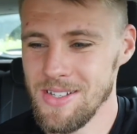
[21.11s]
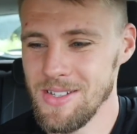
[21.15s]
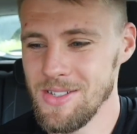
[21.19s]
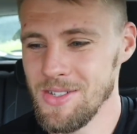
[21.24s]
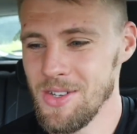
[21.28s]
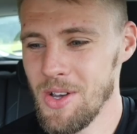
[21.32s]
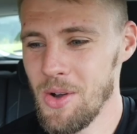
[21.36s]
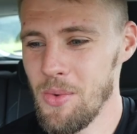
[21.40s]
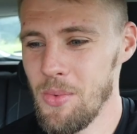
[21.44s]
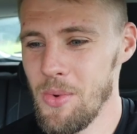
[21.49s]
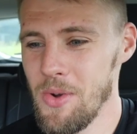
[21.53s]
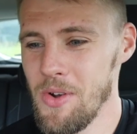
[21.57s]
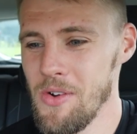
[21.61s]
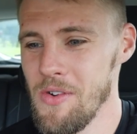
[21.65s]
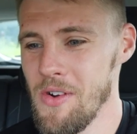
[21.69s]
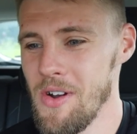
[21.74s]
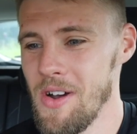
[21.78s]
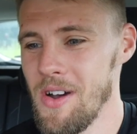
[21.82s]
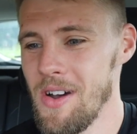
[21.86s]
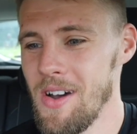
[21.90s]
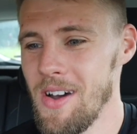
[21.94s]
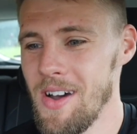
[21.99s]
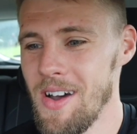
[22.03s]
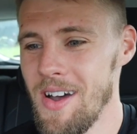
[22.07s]
So we're,
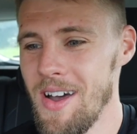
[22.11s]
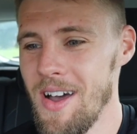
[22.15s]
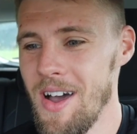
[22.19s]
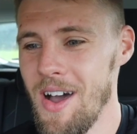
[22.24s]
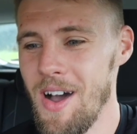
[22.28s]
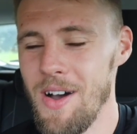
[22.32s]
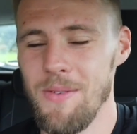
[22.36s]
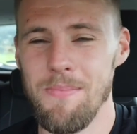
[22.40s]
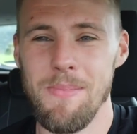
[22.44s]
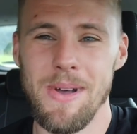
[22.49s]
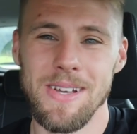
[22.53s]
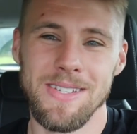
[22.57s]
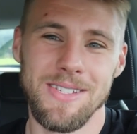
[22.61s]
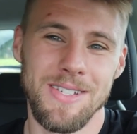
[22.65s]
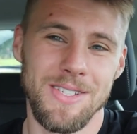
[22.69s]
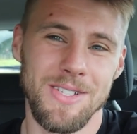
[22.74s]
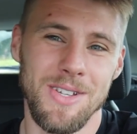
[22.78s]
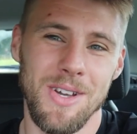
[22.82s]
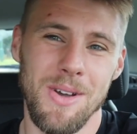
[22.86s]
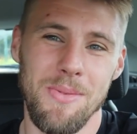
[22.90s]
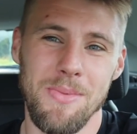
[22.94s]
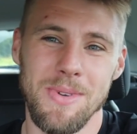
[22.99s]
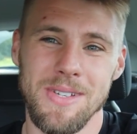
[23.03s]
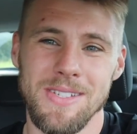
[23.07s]
uh, I've messaged
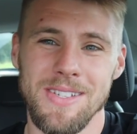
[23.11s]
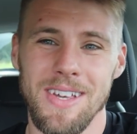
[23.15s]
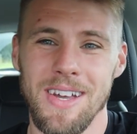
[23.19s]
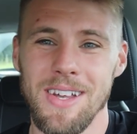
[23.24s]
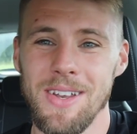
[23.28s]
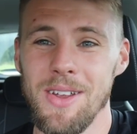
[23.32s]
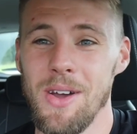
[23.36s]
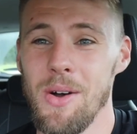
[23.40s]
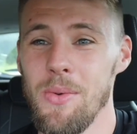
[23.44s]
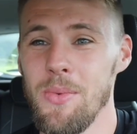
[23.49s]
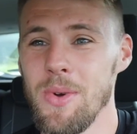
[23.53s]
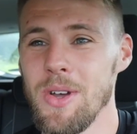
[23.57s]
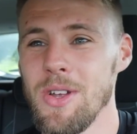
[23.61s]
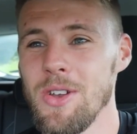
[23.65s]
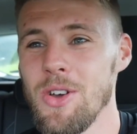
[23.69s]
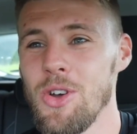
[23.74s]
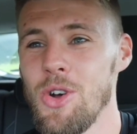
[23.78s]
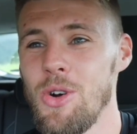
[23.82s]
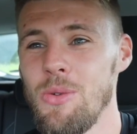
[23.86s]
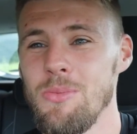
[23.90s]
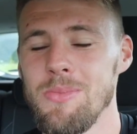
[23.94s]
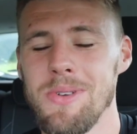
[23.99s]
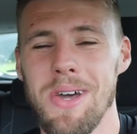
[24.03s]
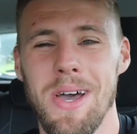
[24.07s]
them and said, yo, we're gonna
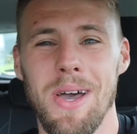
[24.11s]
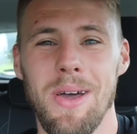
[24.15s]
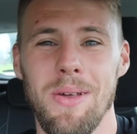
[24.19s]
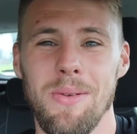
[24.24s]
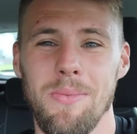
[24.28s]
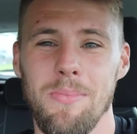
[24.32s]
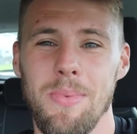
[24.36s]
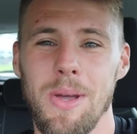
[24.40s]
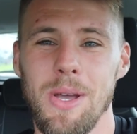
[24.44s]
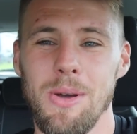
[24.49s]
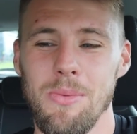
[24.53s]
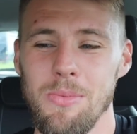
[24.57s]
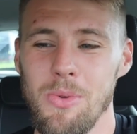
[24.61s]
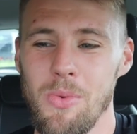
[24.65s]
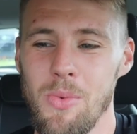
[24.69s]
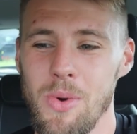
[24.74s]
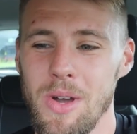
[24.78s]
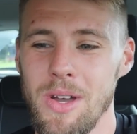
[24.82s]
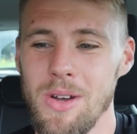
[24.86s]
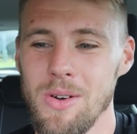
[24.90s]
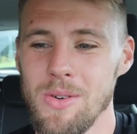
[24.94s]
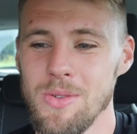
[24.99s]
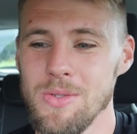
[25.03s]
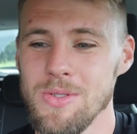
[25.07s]
come down, pick up the
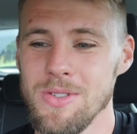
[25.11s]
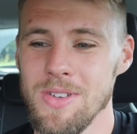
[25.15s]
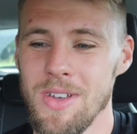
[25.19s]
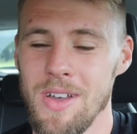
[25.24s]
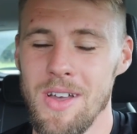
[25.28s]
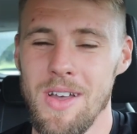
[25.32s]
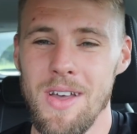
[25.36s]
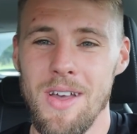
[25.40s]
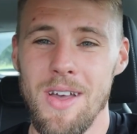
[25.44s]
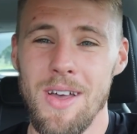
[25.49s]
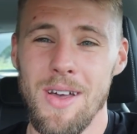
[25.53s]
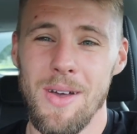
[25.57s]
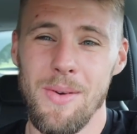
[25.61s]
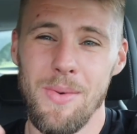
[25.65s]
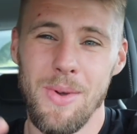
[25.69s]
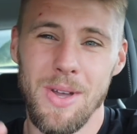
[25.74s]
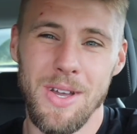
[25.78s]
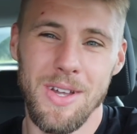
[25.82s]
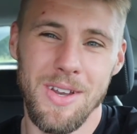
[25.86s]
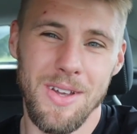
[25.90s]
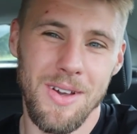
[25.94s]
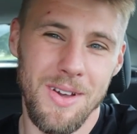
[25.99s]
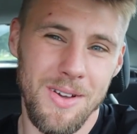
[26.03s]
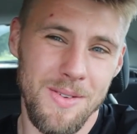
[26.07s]
wheels. We're
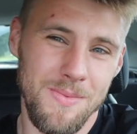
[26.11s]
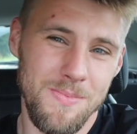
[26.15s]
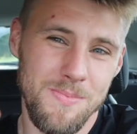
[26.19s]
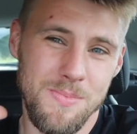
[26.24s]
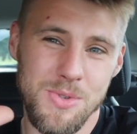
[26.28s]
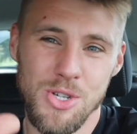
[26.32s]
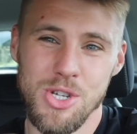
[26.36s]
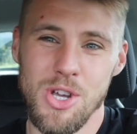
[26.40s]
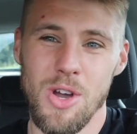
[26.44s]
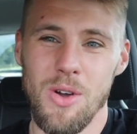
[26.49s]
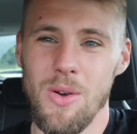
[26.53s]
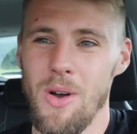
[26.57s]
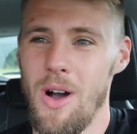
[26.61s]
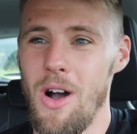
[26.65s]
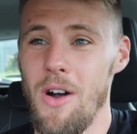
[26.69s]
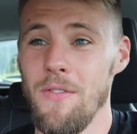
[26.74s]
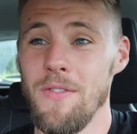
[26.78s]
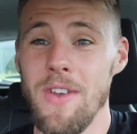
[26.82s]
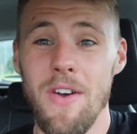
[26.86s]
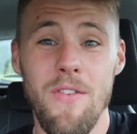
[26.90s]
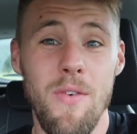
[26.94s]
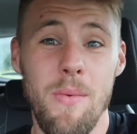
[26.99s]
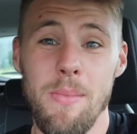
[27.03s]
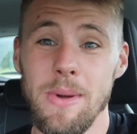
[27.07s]
gonna show, I've
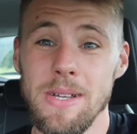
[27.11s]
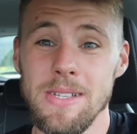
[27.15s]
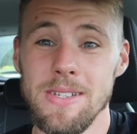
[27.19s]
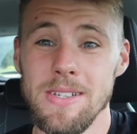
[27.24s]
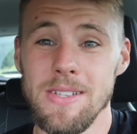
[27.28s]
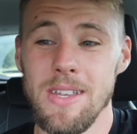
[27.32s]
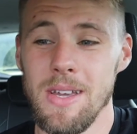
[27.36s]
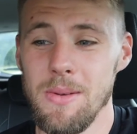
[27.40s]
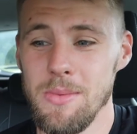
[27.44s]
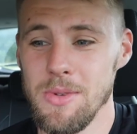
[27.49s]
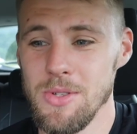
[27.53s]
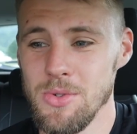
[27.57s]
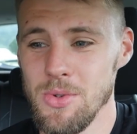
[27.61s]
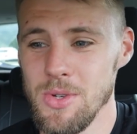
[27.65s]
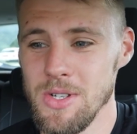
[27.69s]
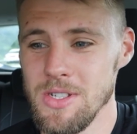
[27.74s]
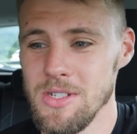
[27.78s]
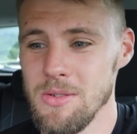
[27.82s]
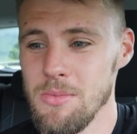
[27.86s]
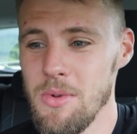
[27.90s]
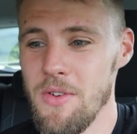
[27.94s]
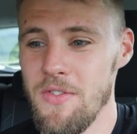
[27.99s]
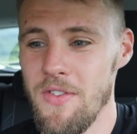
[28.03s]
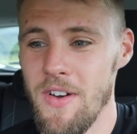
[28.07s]
never been to Demon
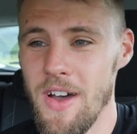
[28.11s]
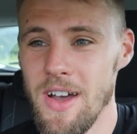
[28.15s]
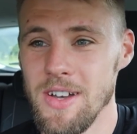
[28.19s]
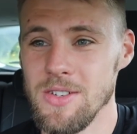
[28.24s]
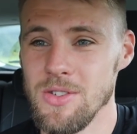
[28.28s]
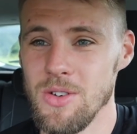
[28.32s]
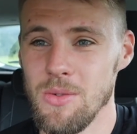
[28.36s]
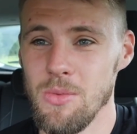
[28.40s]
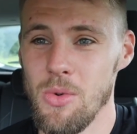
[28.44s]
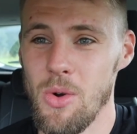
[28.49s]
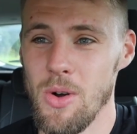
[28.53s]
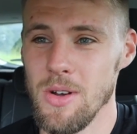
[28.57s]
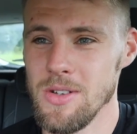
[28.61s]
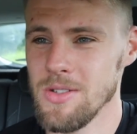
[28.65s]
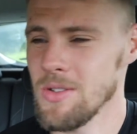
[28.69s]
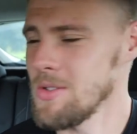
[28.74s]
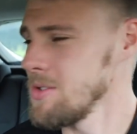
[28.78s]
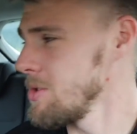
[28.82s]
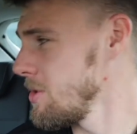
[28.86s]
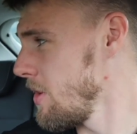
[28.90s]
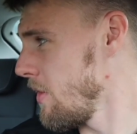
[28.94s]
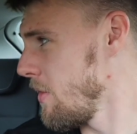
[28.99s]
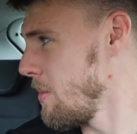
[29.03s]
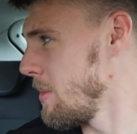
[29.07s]
Tweaks to be fair, so I'm quite
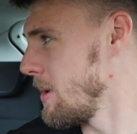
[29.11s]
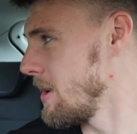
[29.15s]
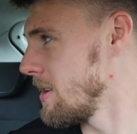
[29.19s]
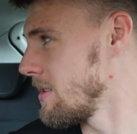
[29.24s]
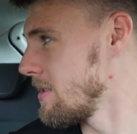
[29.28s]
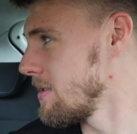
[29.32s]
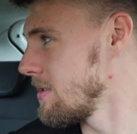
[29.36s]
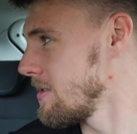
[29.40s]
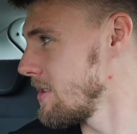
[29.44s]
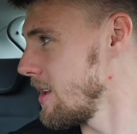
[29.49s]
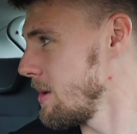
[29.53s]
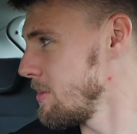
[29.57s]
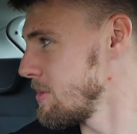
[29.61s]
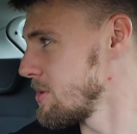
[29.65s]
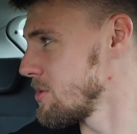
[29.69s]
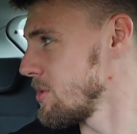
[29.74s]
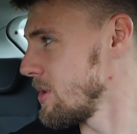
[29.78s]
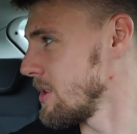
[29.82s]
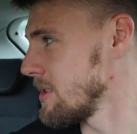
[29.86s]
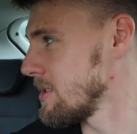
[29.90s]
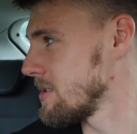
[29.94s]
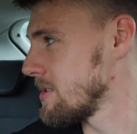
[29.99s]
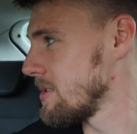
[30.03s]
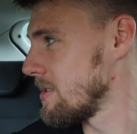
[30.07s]
excited. You ever been? Demon
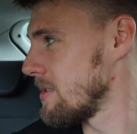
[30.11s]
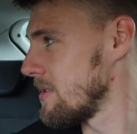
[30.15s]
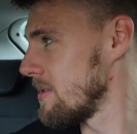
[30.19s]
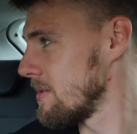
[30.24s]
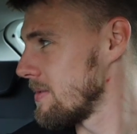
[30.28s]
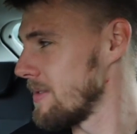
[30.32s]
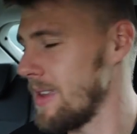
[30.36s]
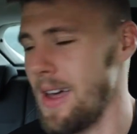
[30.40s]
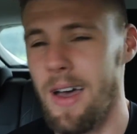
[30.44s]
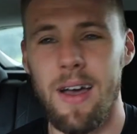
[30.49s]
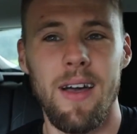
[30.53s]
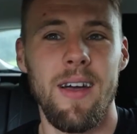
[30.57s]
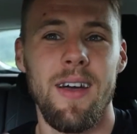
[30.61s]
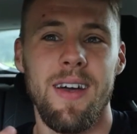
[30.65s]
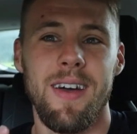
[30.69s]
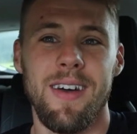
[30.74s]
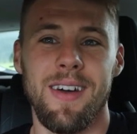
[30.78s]
Tweaks? Nah.